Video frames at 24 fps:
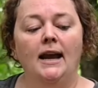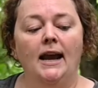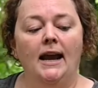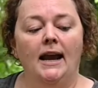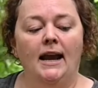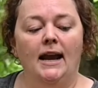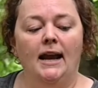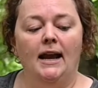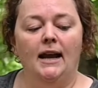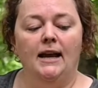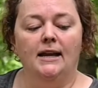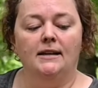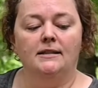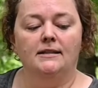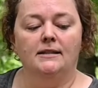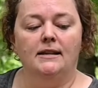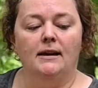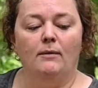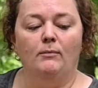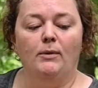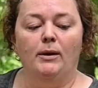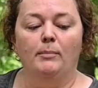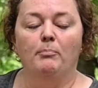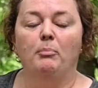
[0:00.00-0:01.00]
and
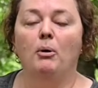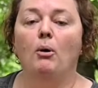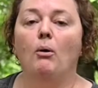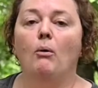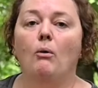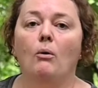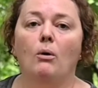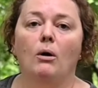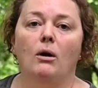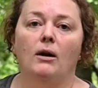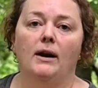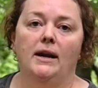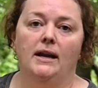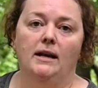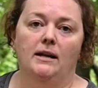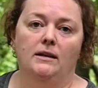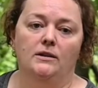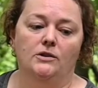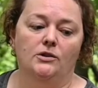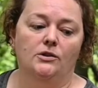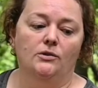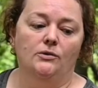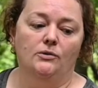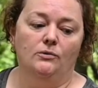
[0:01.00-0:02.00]
then we pour
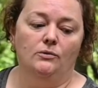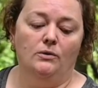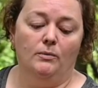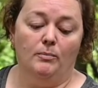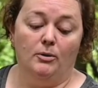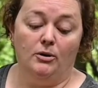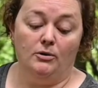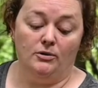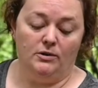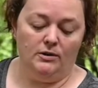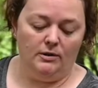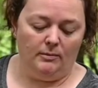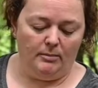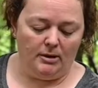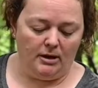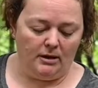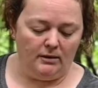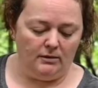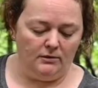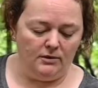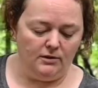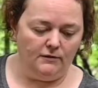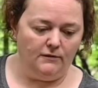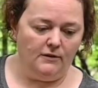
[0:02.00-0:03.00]
into the personal
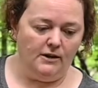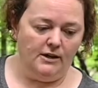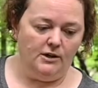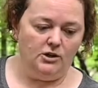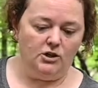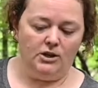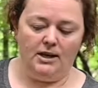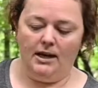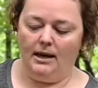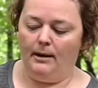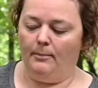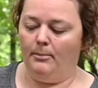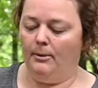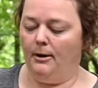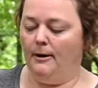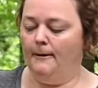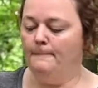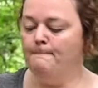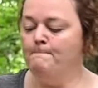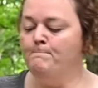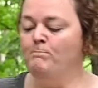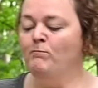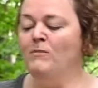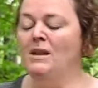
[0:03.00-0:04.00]
bottles for each camper.